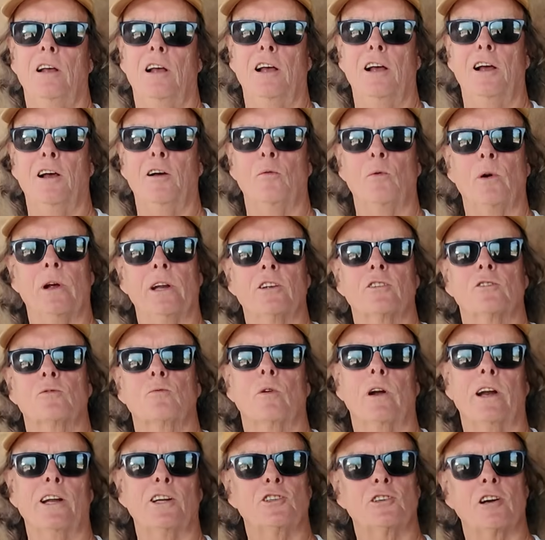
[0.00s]
uh,
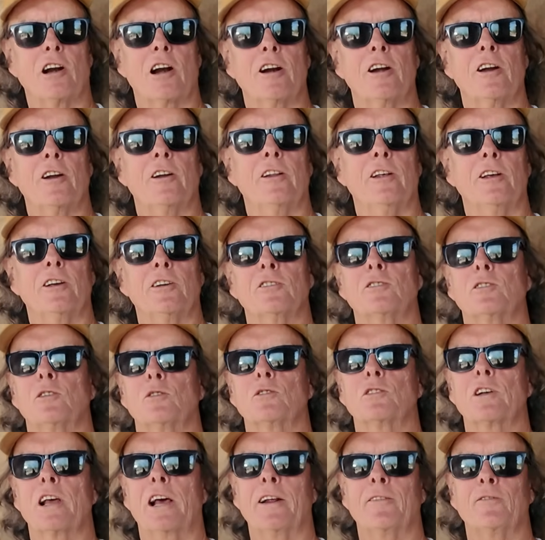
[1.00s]
which when I started this
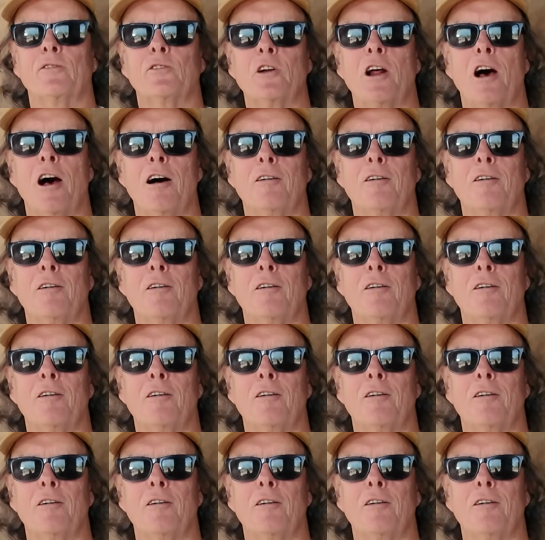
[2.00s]
was kind of